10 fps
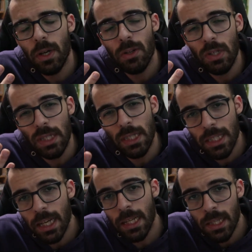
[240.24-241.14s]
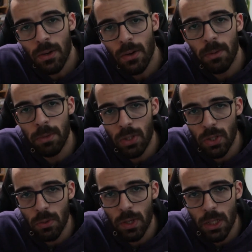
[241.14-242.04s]
understand the horrible
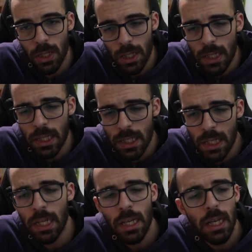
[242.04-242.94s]
situation he is in,